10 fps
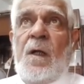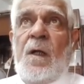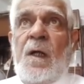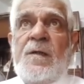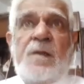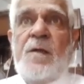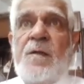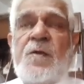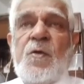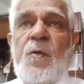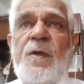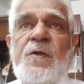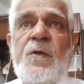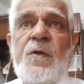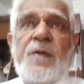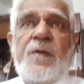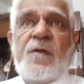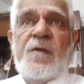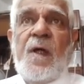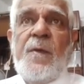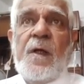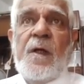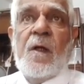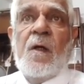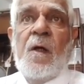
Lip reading: I said, in the situation you're describing,